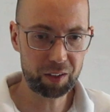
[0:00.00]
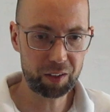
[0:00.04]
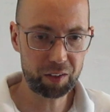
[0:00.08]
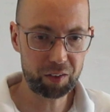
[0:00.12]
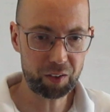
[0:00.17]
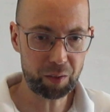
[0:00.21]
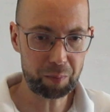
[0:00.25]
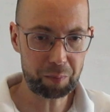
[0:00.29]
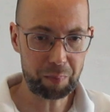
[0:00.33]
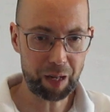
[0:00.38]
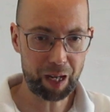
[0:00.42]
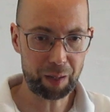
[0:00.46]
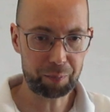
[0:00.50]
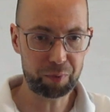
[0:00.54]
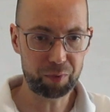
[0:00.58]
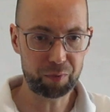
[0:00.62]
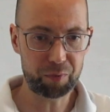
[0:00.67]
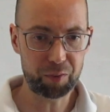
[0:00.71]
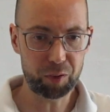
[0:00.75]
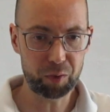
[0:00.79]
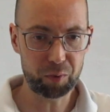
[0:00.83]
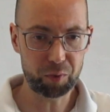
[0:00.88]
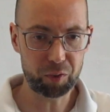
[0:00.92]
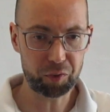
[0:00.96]
is a map of
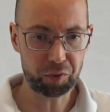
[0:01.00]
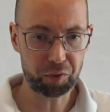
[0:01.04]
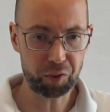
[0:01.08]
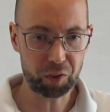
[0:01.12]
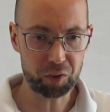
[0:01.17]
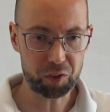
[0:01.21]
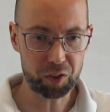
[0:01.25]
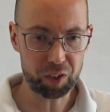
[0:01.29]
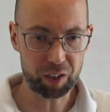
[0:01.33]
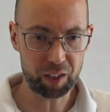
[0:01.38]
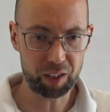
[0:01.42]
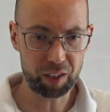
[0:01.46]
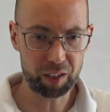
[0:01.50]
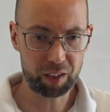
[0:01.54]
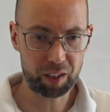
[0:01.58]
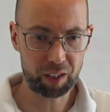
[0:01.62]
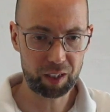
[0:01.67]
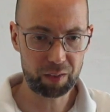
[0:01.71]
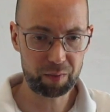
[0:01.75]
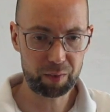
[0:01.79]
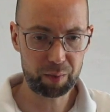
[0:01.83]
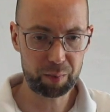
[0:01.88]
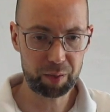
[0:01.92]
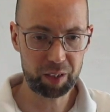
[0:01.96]
Nova Scotia. Can
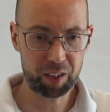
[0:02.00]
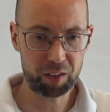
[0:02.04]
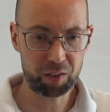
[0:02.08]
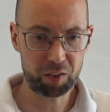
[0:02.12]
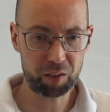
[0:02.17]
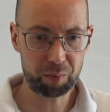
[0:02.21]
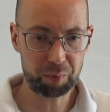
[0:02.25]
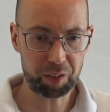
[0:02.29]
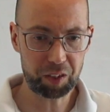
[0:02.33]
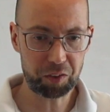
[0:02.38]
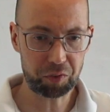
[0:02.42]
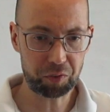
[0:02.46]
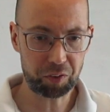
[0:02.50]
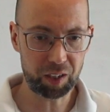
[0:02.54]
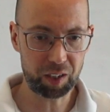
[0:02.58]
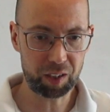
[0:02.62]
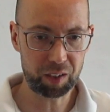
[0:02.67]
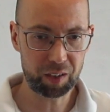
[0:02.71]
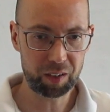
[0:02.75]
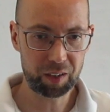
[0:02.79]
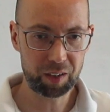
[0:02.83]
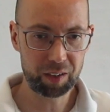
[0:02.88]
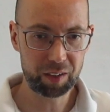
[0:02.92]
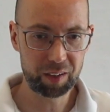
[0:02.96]
everybody see my
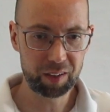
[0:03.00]
screen?